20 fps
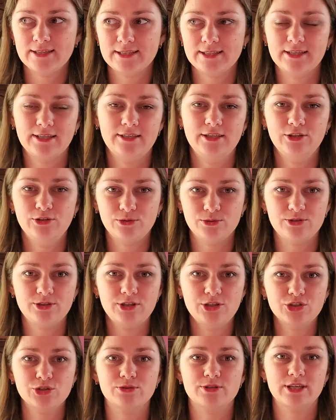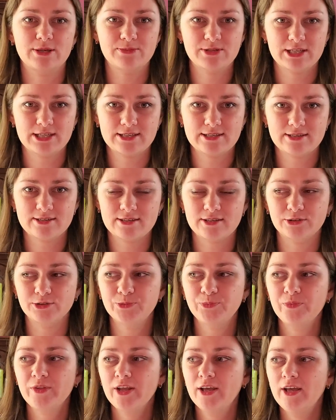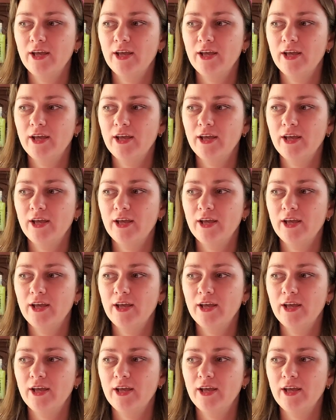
that I need to stitch on something seasonal.